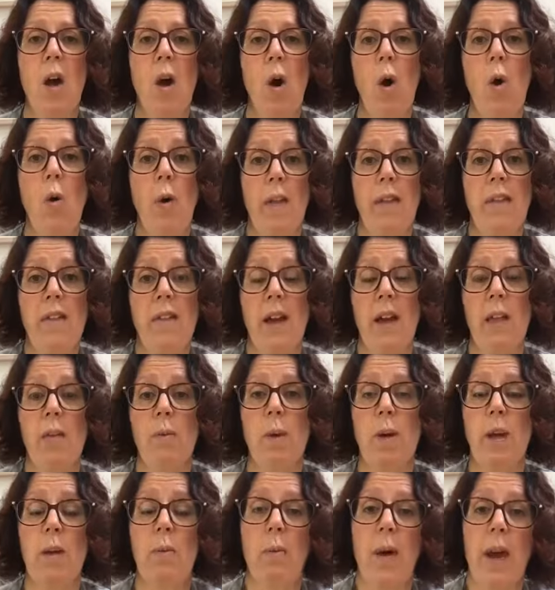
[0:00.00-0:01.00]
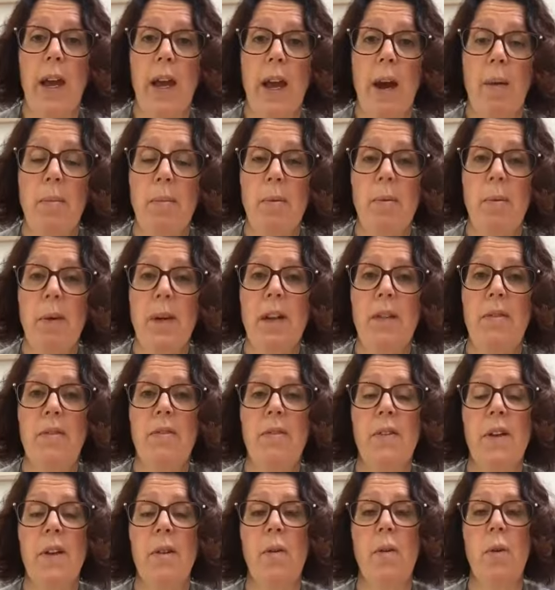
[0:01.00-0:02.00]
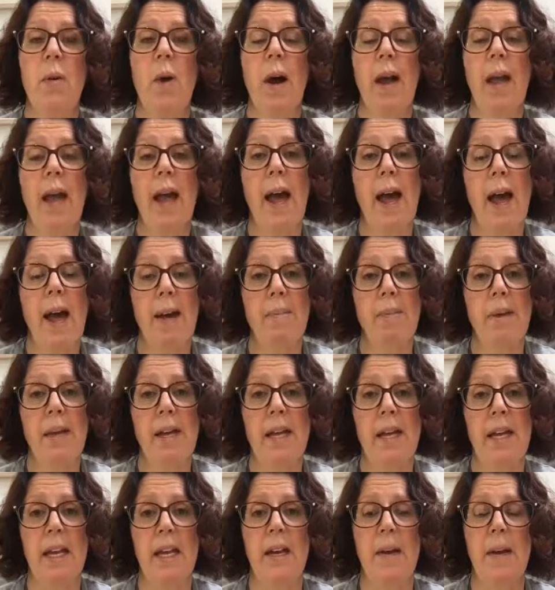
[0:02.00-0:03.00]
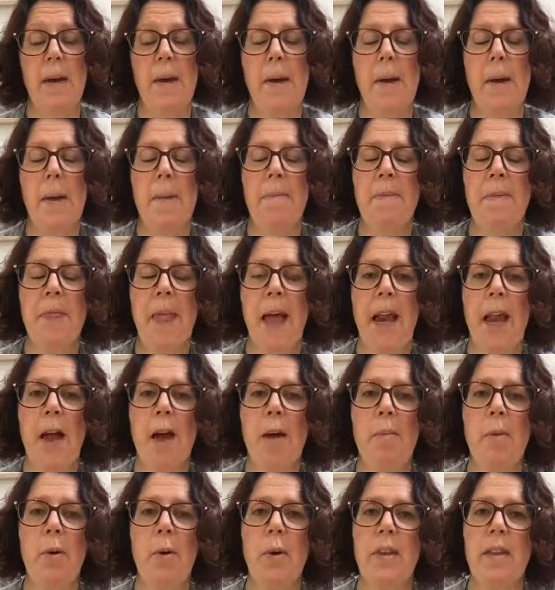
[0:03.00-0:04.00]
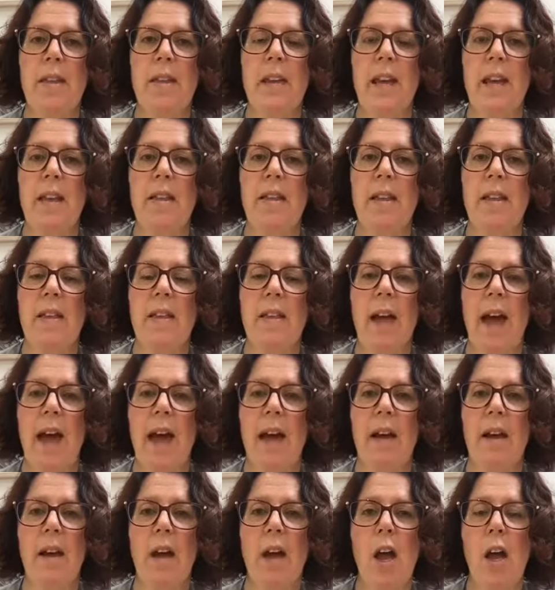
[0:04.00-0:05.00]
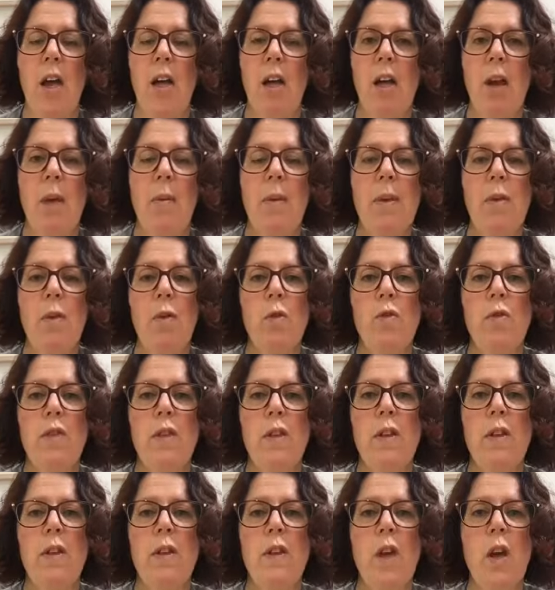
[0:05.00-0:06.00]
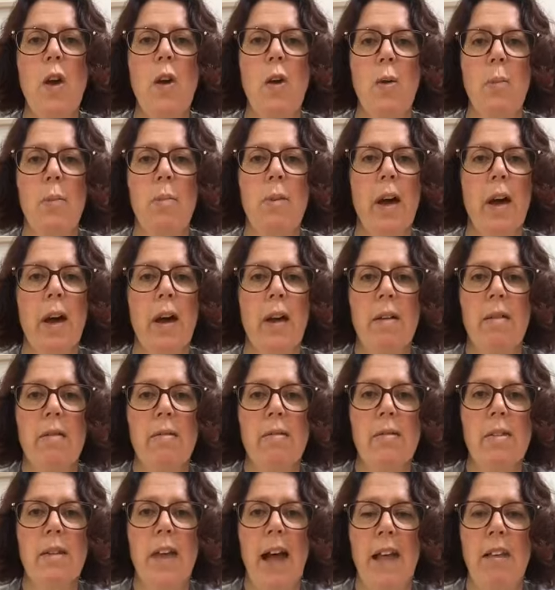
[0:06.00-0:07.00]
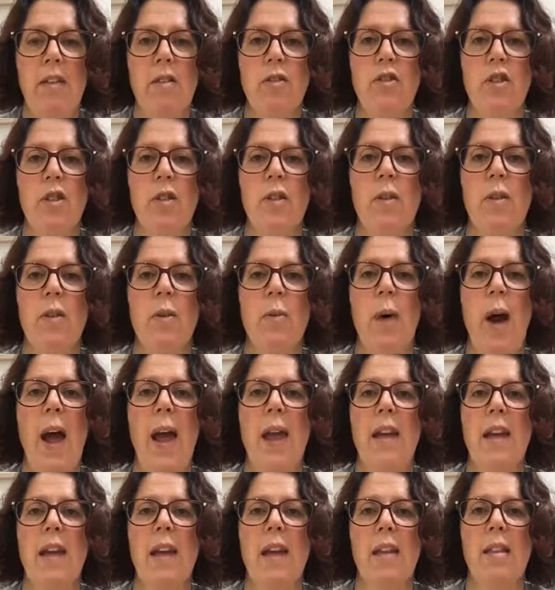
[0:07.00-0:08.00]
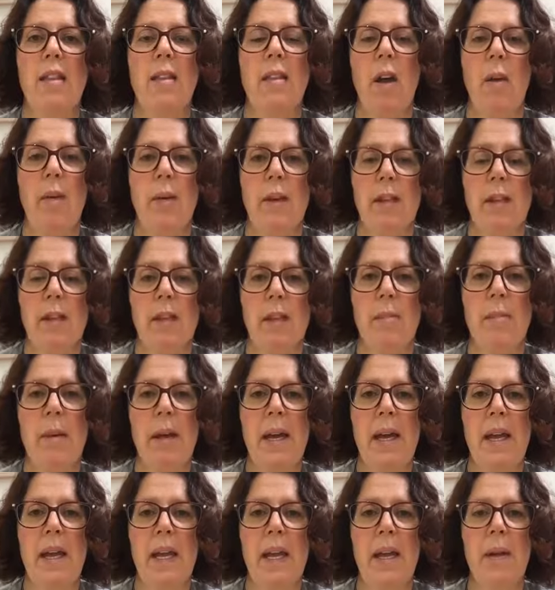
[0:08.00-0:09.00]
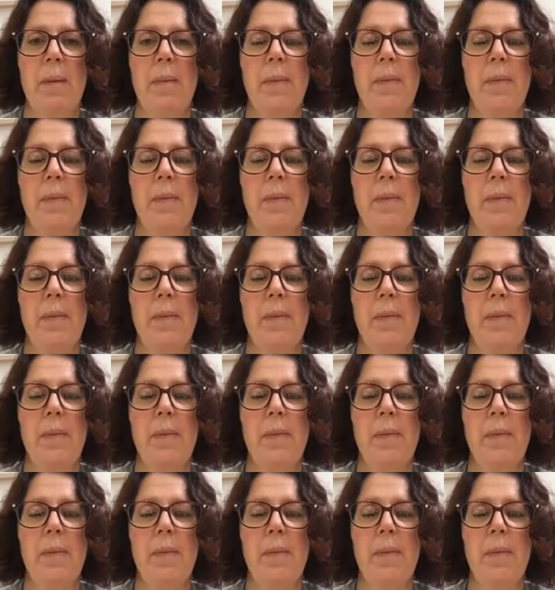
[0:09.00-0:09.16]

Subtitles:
Or other days we can wake up and we can feel quite happy. And her point is that, you know, we sort of assume that that's just the way it's going to be.